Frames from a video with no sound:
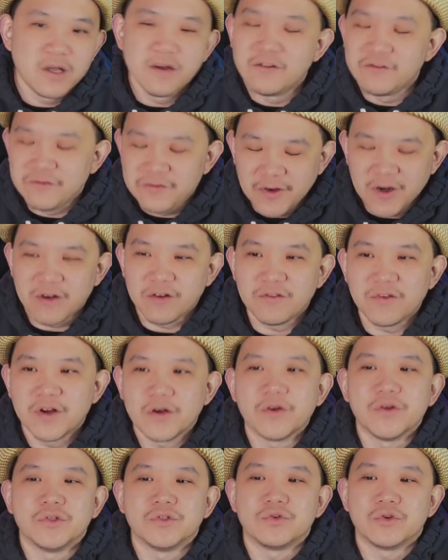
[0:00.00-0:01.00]
Very,
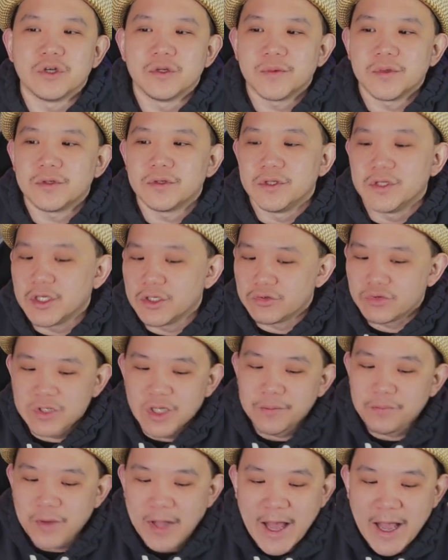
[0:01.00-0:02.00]
very enjoyable. You can drink
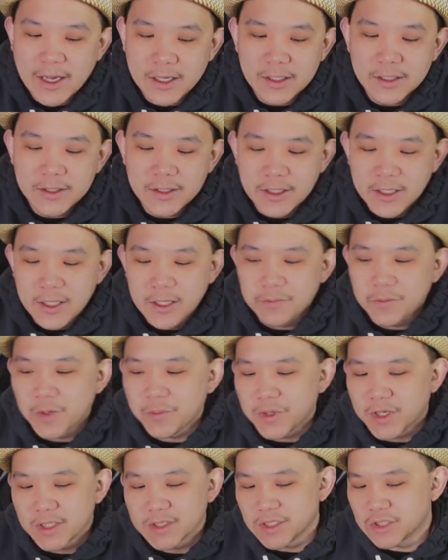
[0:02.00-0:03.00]
it black. But
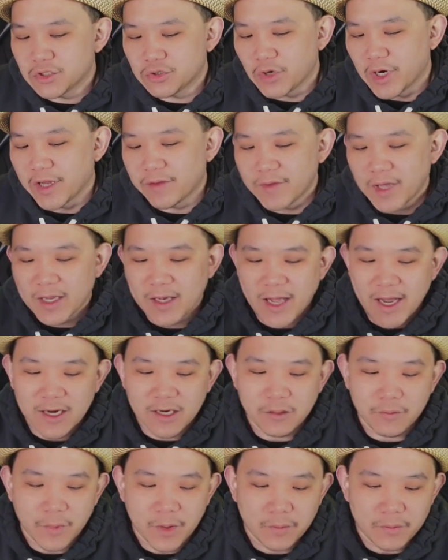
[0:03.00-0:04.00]
because of strength, I
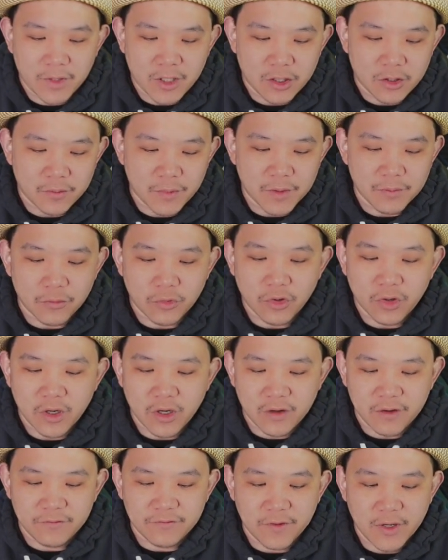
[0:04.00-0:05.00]
added a little bit more
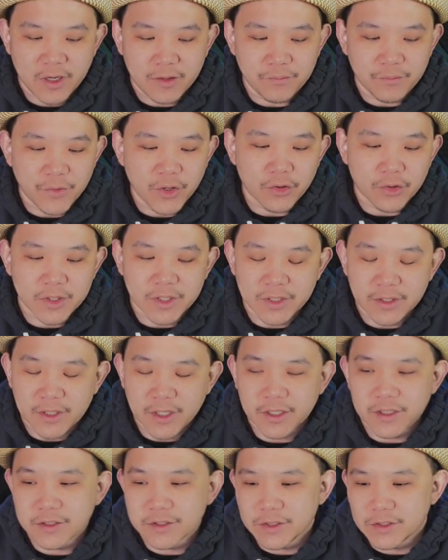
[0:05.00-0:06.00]
of milk in
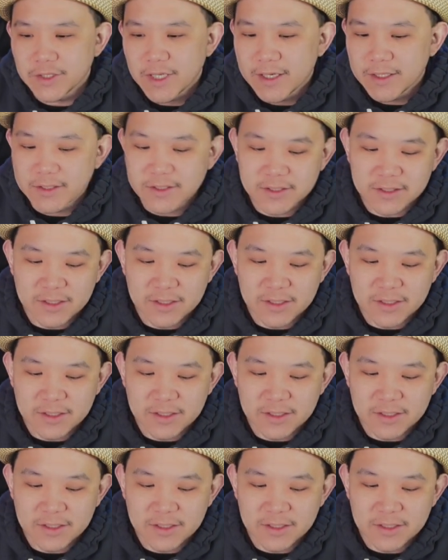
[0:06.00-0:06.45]
there, so that